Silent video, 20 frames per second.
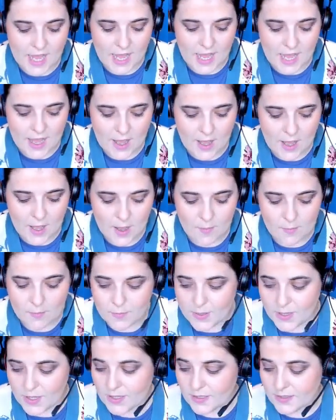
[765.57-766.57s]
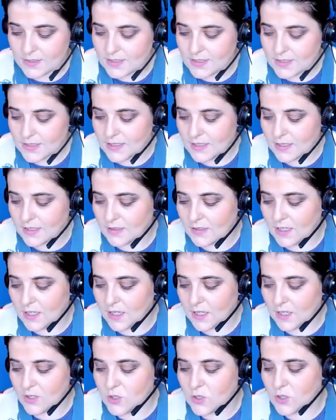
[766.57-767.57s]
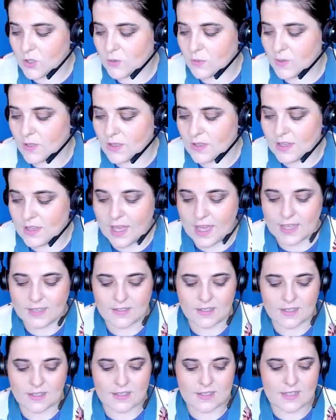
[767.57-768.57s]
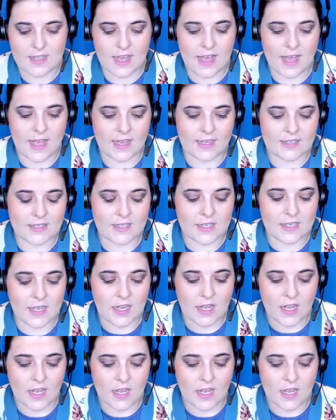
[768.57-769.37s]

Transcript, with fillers: Um, but the issue with that is that